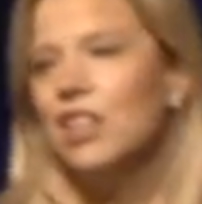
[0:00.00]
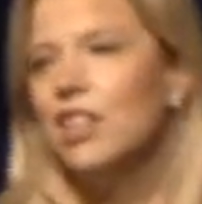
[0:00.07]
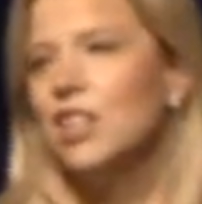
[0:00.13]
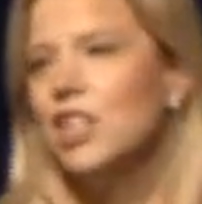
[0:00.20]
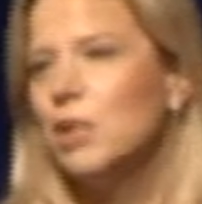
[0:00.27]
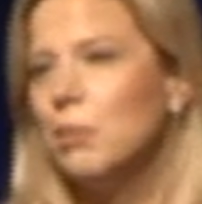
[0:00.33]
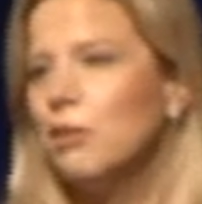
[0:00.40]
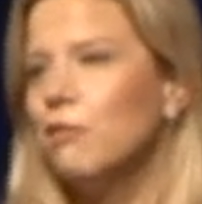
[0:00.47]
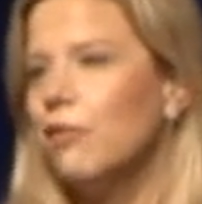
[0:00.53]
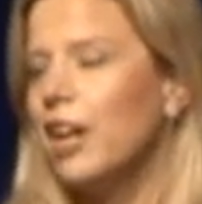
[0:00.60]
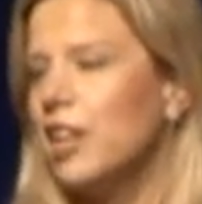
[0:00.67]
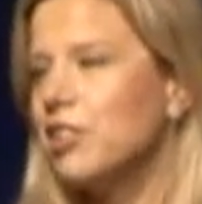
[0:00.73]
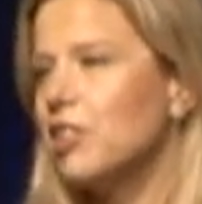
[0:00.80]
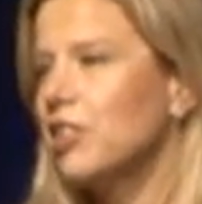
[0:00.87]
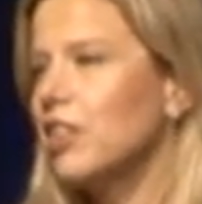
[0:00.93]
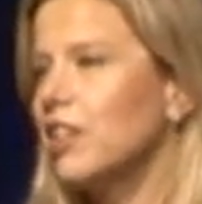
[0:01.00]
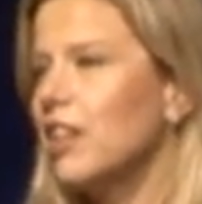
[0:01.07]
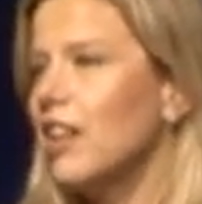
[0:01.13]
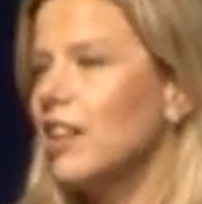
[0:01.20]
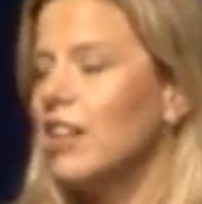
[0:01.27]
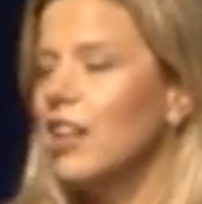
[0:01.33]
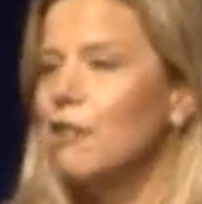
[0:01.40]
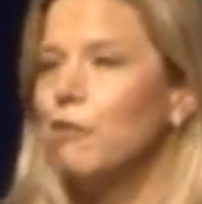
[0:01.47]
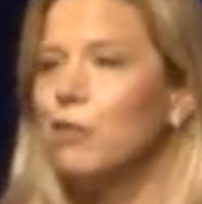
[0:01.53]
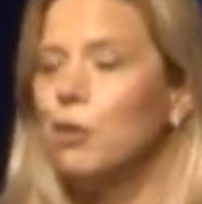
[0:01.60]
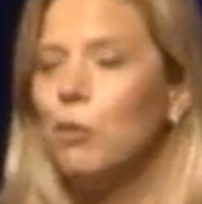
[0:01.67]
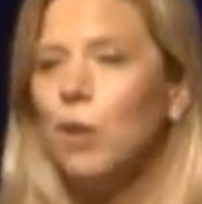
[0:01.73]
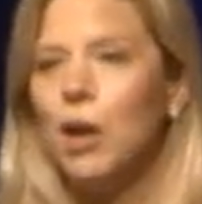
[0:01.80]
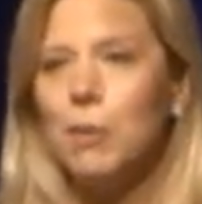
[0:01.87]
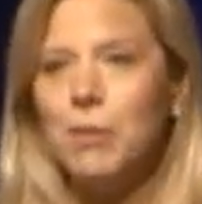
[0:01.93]
you need to be faster than that, and for
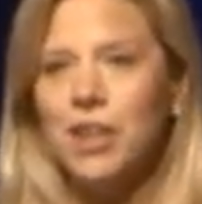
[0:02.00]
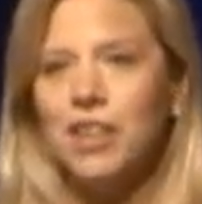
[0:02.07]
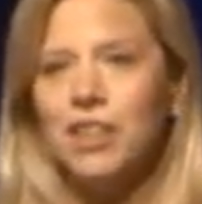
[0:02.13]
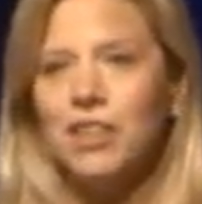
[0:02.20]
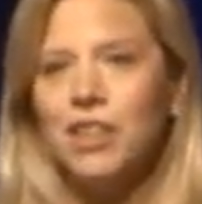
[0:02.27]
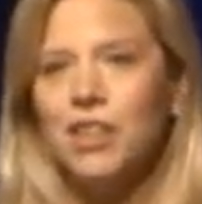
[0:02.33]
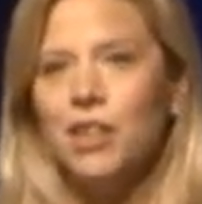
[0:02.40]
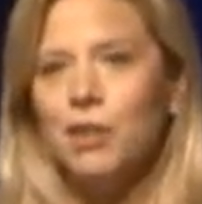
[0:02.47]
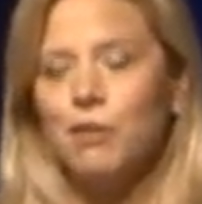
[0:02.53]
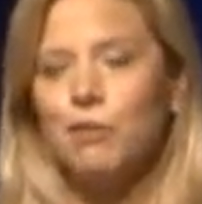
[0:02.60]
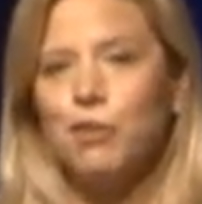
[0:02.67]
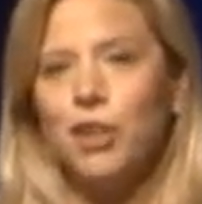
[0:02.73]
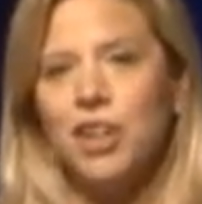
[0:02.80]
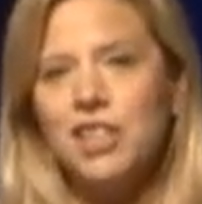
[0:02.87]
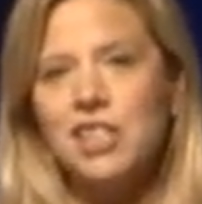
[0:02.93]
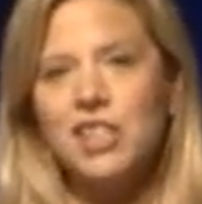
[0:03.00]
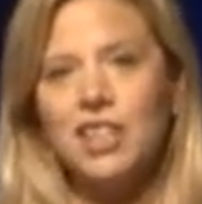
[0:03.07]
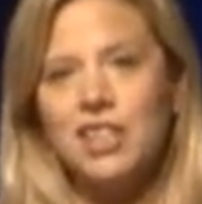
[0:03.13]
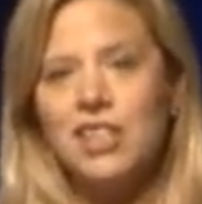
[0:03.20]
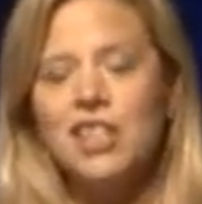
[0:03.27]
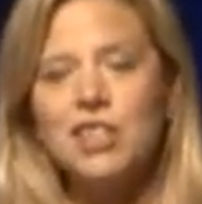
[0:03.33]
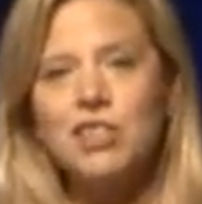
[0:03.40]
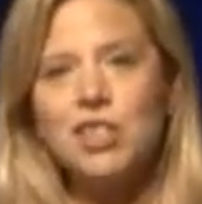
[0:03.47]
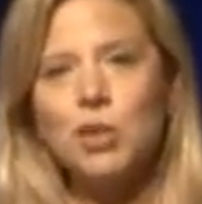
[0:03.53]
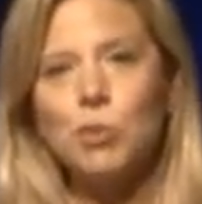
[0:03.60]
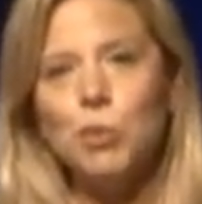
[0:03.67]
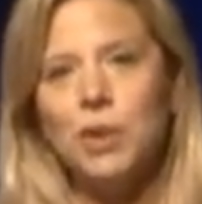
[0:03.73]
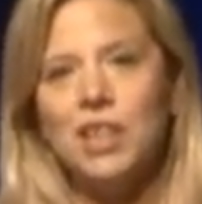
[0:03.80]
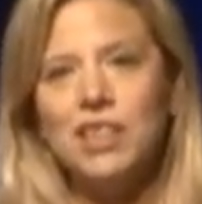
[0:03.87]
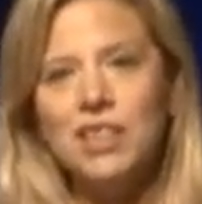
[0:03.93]
Walmart, for us to continue to
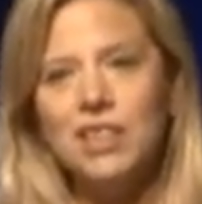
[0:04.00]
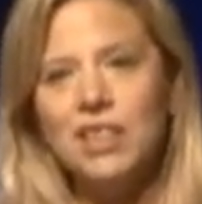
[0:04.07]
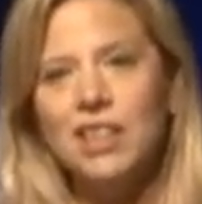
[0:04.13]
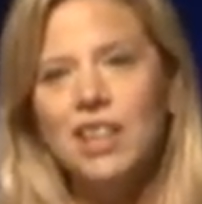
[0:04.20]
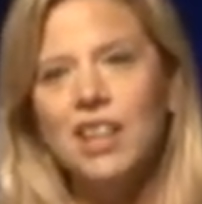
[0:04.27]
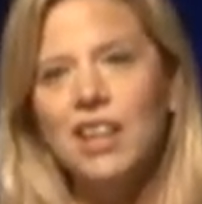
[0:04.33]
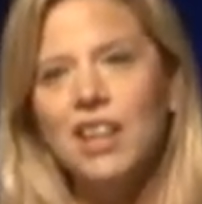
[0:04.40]
win,